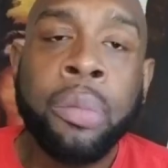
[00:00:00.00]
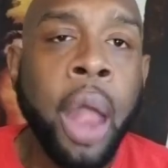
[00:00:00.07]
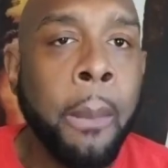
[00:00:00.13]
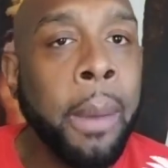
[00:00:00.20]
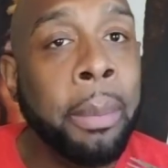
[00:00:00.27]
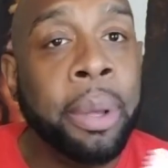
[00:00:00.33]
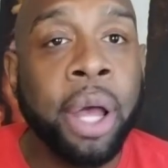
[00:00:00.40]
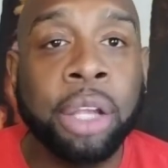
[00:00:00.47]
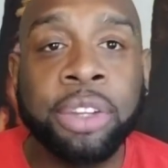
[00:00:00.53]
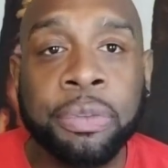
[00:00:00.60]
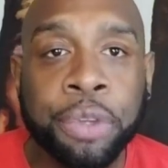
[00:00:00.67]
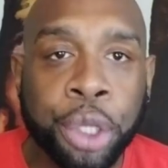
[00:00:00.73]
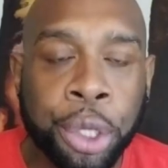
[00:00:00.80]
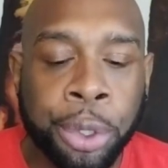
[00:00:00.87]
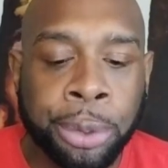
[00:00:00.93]
But because of
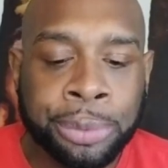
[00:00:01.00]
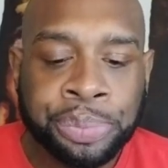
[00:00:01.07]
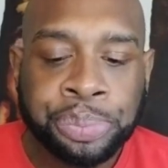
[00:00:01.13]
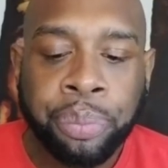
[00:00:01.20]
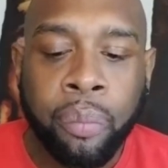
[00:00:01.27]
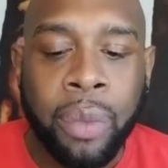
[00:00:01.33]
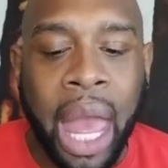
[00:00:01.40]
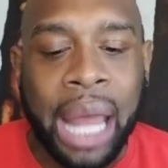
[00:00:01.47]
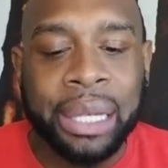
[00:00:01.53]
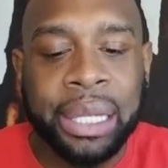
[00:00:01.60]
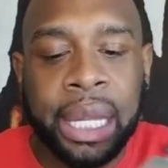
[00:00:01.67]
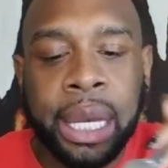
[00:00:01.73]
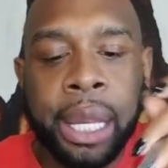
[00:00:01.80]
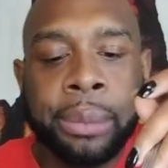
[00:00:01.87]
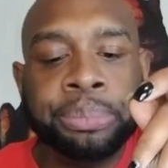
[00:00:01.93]
you, I
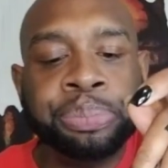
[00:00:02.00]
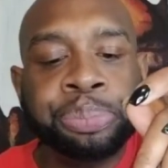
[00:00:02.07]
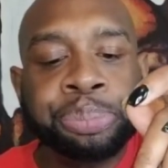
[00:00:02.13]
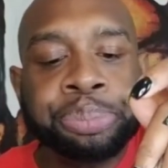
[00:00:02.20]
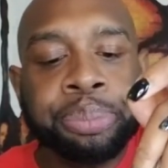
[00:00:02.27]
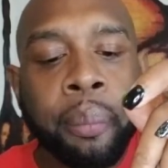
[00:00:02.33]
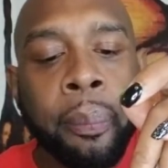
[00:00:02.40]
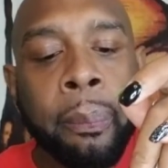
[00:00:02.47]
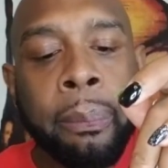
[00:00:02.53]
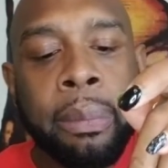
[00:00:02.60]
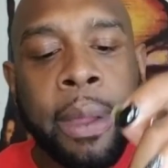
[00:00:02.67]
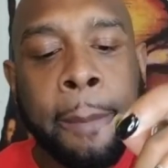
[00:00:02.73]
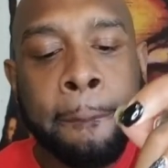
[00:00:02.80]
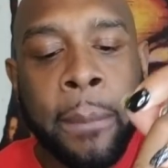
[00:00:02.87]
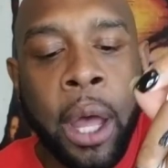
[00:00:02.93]
did it.
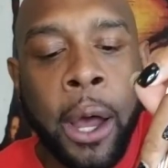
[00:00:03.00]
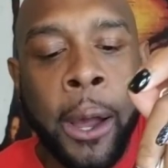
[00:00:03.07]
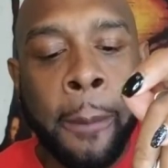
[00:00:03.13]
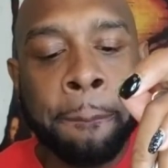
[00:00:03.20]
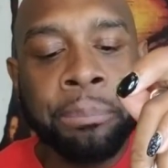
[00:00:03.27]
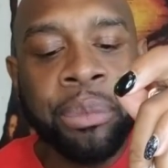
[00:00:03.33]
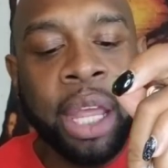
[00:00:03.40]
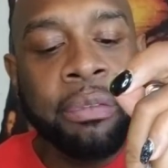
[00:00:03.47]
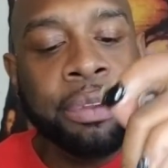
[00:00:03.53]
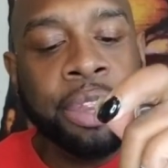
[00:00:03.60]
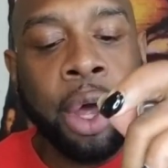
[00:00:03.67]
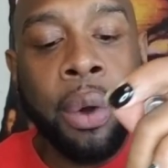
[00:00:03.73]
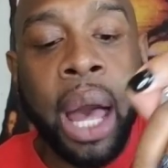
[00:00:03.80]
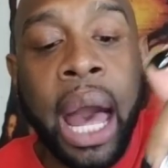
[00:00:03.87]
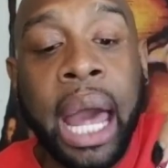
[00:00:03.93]
Um, even
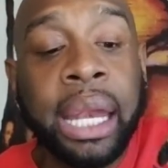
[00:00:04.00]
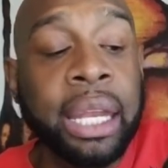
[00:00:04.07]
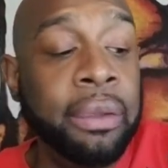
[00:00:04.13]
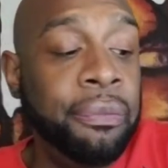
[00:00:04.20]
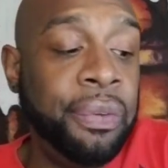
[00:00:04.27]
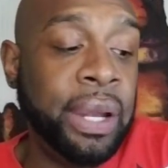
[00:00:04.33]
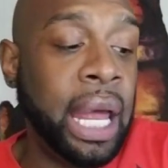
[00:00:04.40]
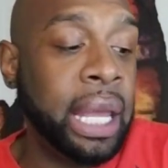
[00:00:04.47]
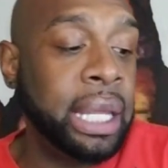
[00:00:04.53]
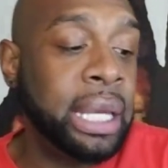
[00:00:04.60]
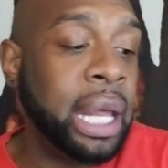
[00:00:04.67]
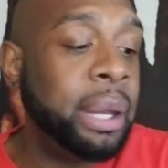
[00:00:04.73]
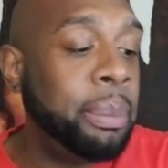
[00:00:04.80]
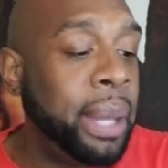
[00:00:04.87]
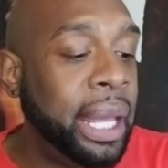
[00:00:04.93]
though I didn't even feel like getting
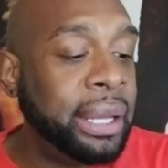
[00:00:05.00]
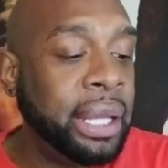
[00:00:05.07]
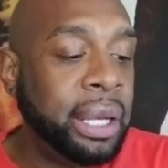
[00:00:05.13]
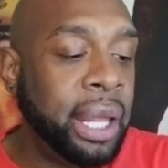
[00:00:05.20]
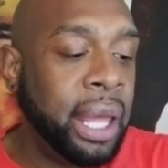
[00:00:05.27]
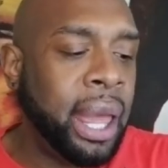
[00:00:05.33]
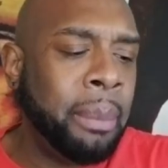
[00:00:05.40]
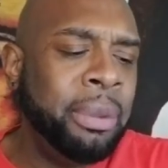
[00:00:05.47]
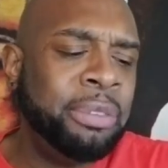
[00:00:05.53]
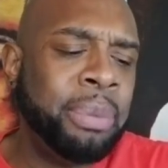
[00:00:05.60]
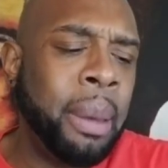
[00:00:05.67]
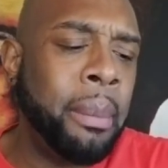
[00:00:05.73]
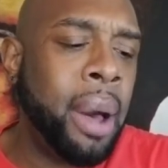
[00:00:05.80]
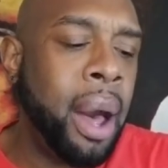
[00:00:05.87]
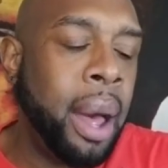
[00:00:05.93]
out of bed that day. I missed my
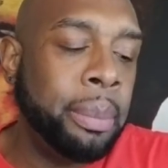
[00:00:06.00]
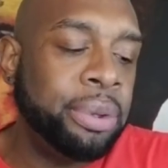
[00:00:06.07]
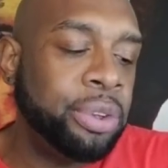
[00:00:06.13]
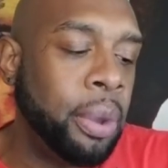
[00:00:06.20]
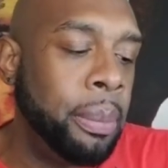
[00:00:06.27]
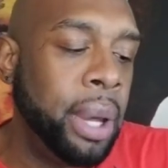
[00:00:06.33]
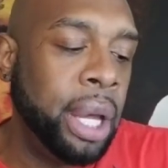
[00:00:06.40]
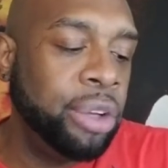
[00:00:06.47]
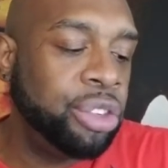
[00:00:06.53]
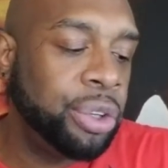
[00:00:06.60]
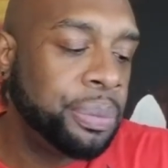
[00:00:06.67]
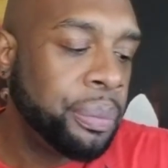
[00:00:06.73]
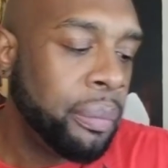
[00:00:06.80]
mom so much.